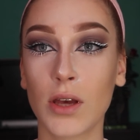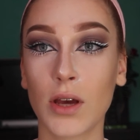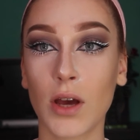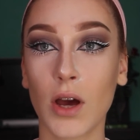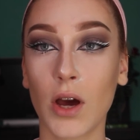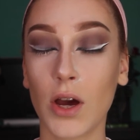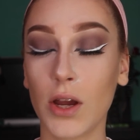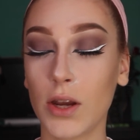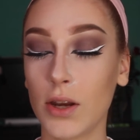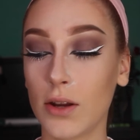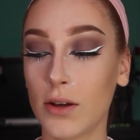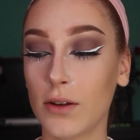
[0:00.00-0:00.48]

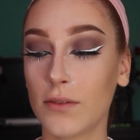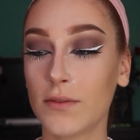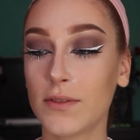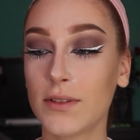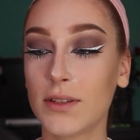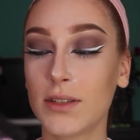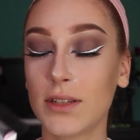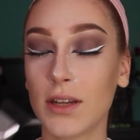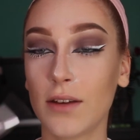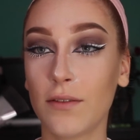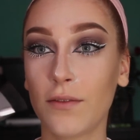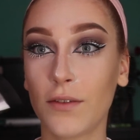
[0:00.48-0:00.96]
kind of
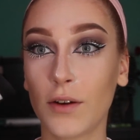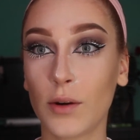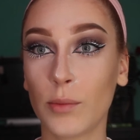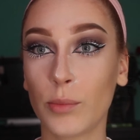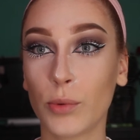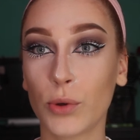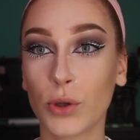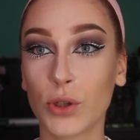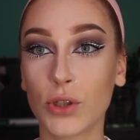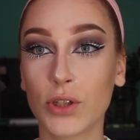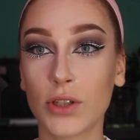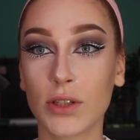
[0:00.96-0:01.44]
stiffer
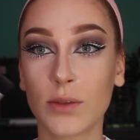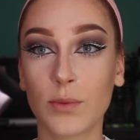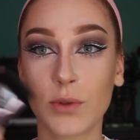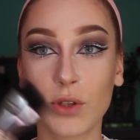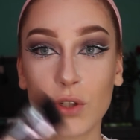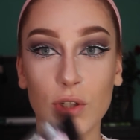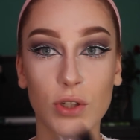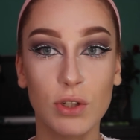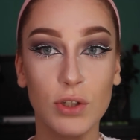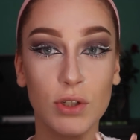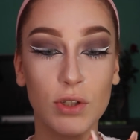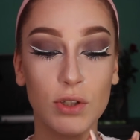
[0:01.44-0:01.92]
brushes,
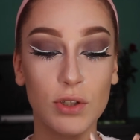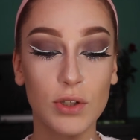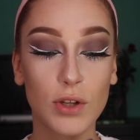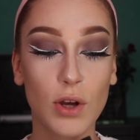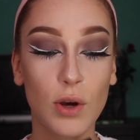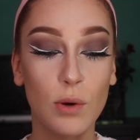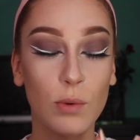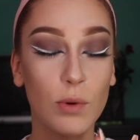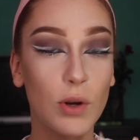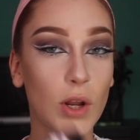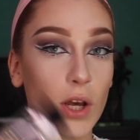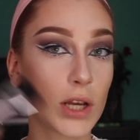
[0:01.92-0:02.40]
which is
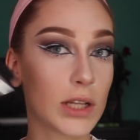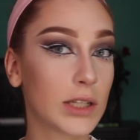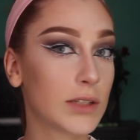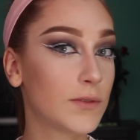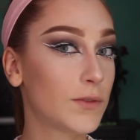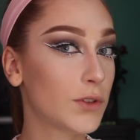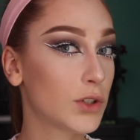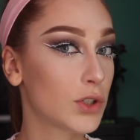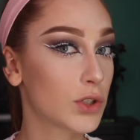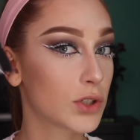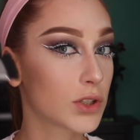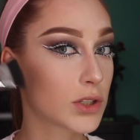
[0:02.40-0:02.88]
so nice
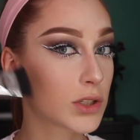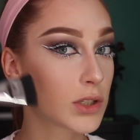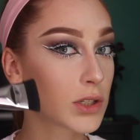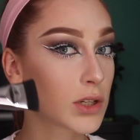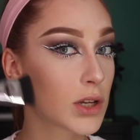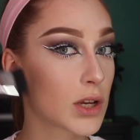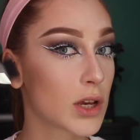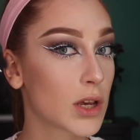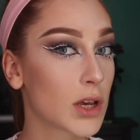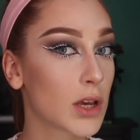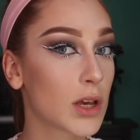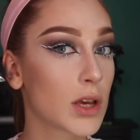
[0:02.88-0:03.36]
for just